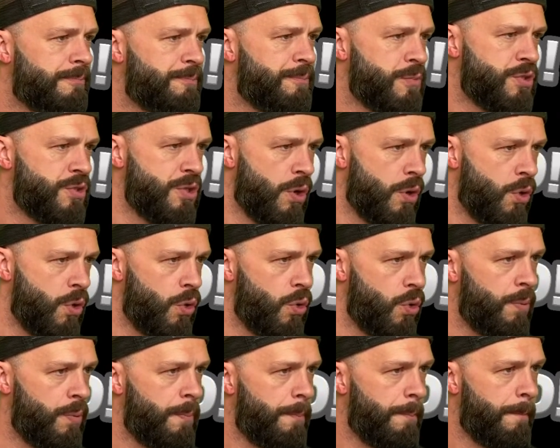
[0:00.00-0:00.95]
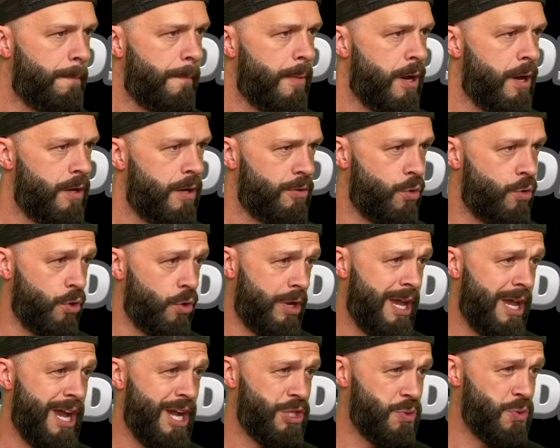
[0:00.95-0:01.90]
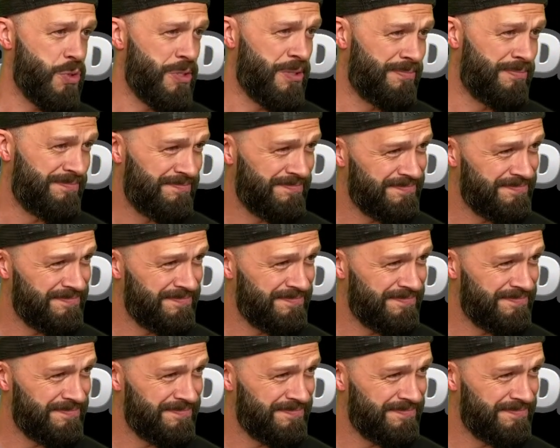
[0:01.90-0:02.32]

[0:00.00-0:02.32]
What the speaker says: So hardcore casual.